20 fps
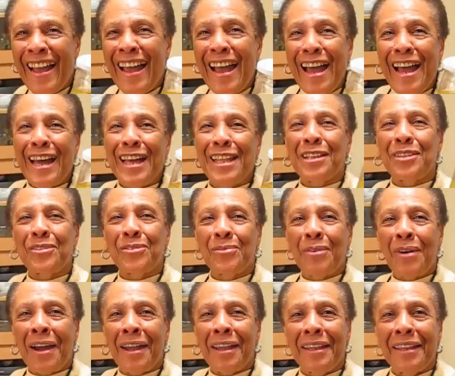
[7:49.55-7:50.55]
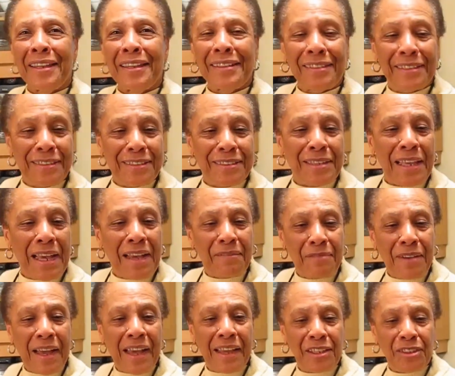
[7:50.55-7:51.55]
And that's why I've
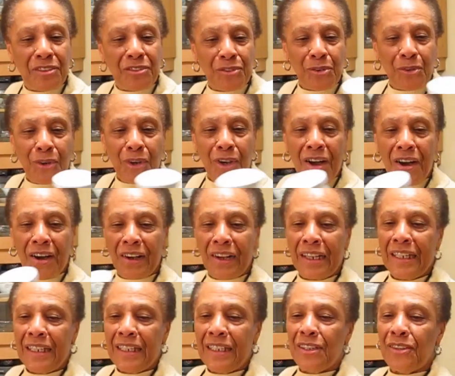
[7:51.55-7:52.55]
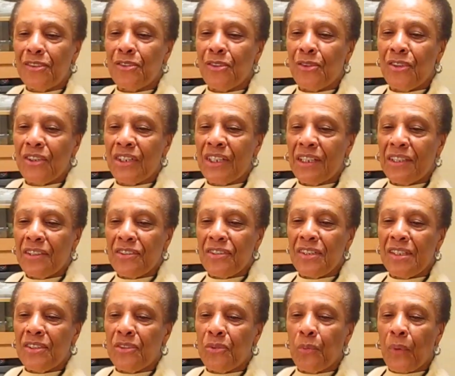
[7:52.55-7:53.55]
had it so long. So you can see
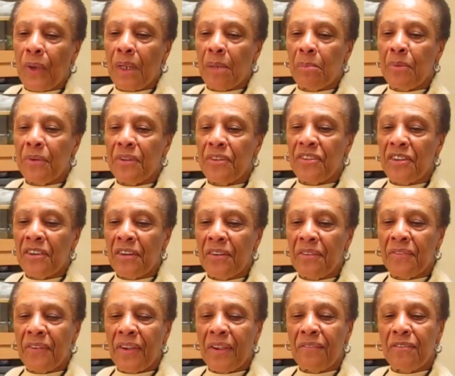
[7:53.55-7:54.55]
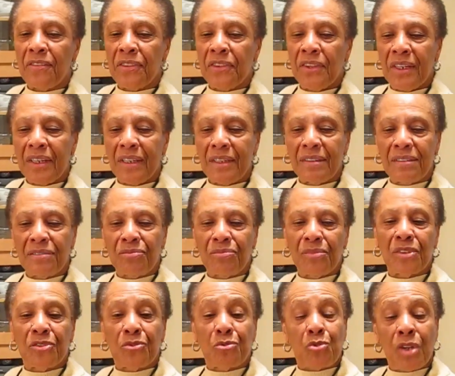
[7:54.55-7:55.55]
it's well preserved. Everything is,
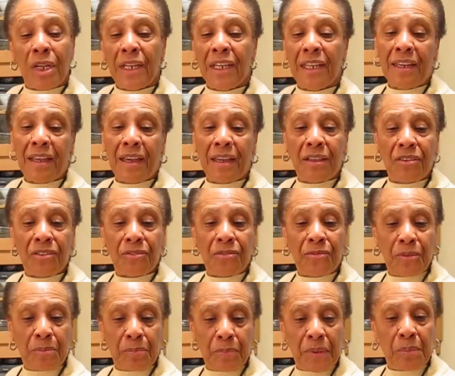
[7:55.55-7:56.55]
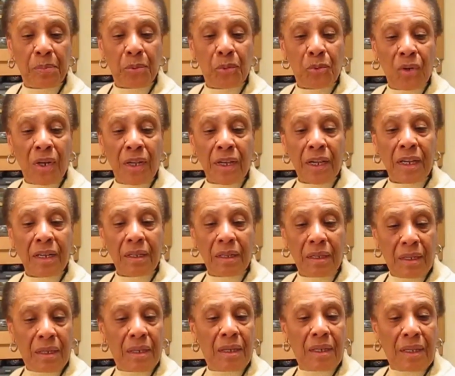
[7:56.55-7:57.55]
it's really nice for people who like
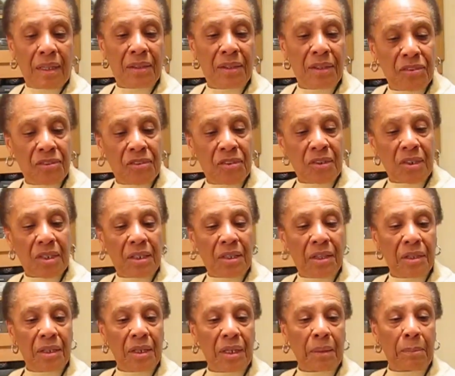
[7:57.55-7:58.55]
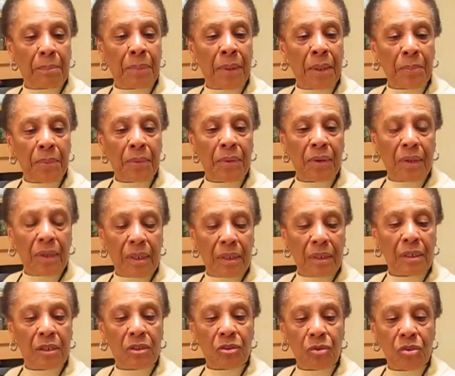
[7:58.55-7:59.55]
this sort of thing. Pepper, and you
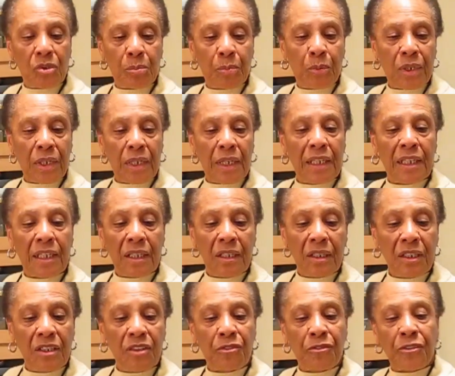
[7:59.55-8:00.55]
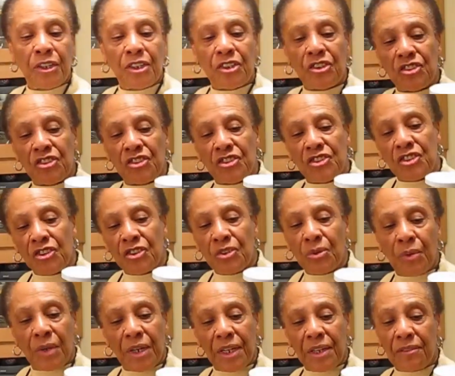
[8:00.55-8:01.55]
know, you put a little on your fish or
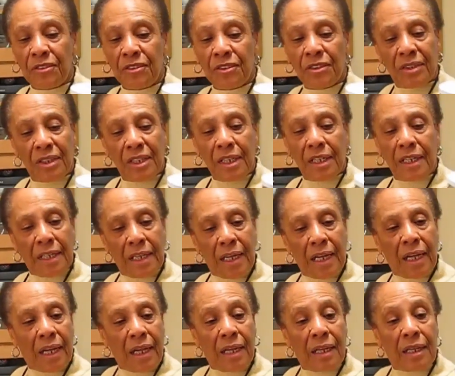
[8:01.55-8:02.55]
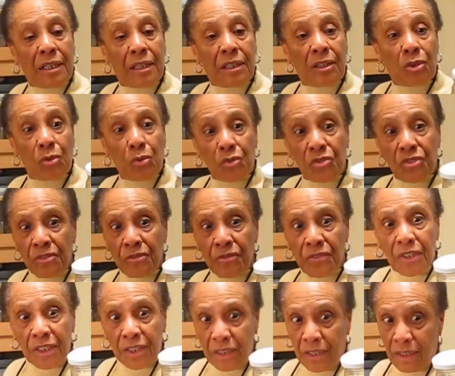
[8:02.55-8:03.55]
whatever and use the
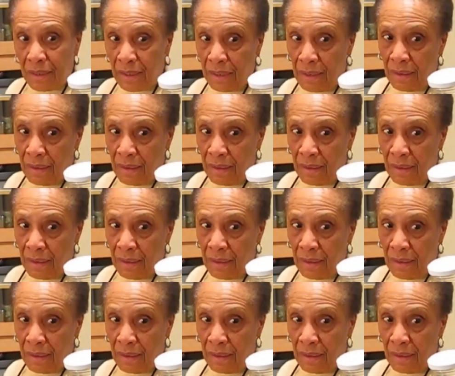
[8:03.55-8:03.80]
vinegar.